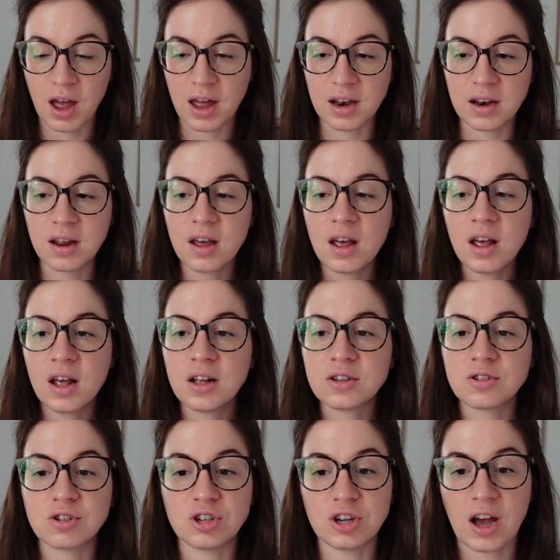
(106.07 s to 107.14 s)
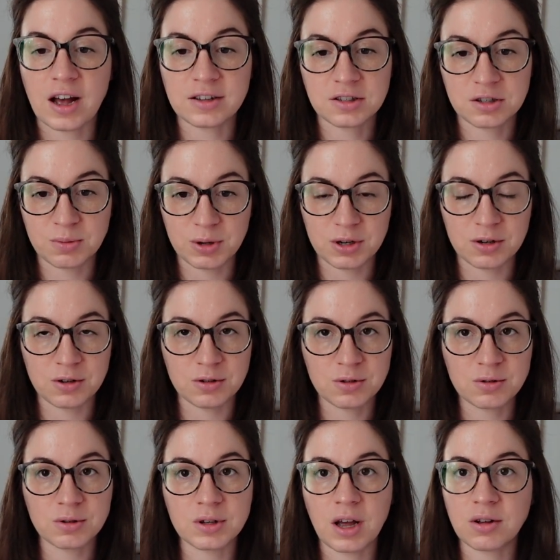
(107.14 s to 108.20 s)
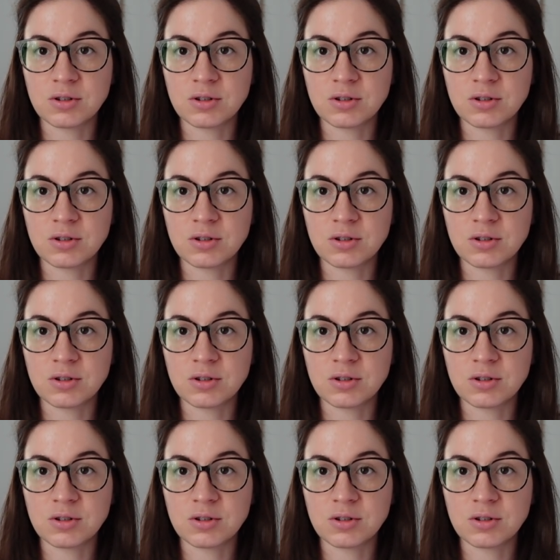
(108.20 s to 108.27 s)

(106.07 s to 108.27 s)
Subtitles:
And so she asks me to do school now.